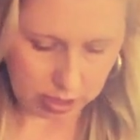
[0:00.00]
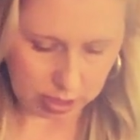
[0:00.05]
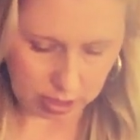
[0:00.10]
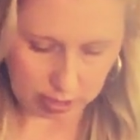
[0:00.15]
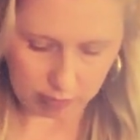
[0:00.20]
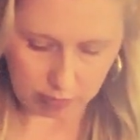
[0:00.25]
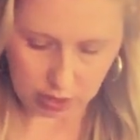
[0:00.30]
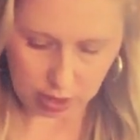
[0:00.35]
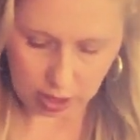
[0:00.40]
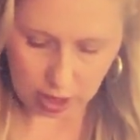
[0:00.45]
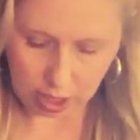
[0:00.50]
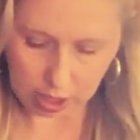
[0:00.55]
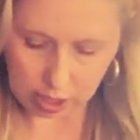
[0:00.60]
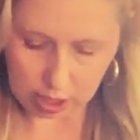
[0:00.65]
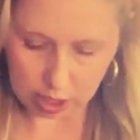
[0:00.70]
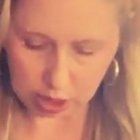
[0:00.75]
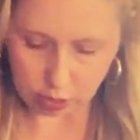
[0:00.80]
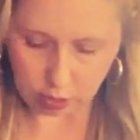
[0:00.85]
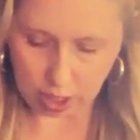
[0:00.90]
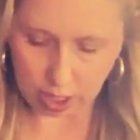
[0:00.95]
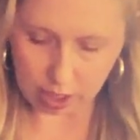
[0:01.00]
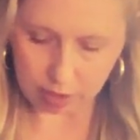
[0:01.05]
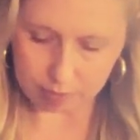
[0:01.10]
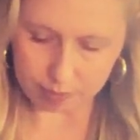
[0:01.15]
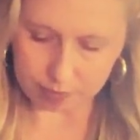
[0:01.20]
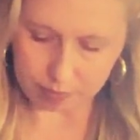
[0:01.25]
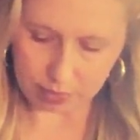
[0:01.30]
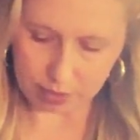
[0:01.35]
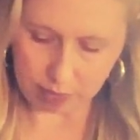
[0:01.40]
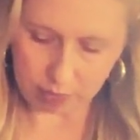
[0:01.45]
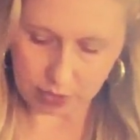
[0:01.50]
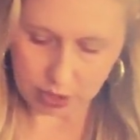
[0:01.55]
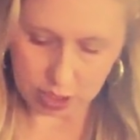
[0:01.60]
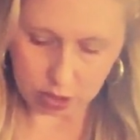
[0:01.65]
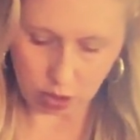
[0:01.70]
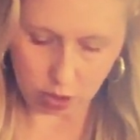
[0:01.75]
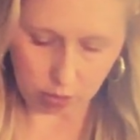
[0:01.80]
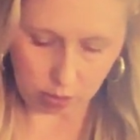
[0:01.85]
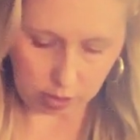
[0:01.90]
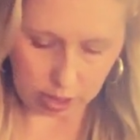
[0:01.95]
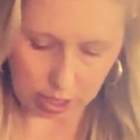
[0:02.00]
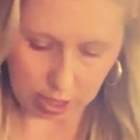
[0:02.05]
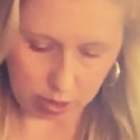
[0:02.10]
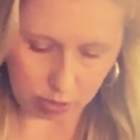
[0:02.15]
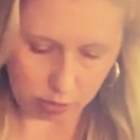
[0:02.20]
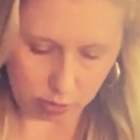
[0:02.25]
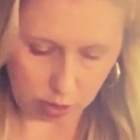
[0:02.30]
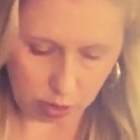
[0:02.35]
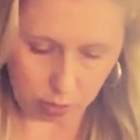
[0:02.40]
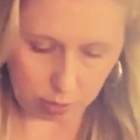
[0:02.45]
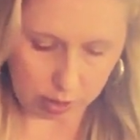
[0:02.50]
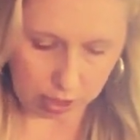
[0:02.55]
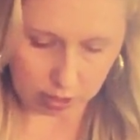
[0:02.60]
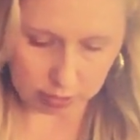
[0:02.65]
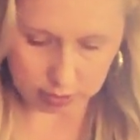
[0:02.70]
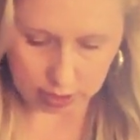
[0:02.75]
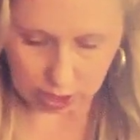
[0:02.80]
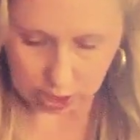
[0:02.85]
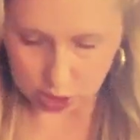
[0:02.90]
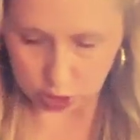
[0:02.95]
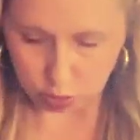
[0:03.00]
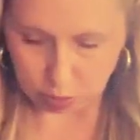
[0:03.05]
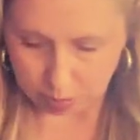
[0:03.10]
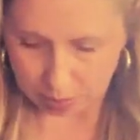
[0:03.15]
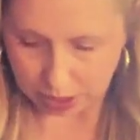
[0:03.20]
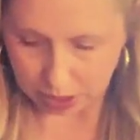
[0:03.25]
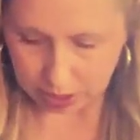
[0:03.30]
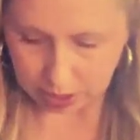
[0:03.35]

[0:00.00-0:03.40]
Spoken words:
If they like it, great. If they don't, I don't know what else I can do about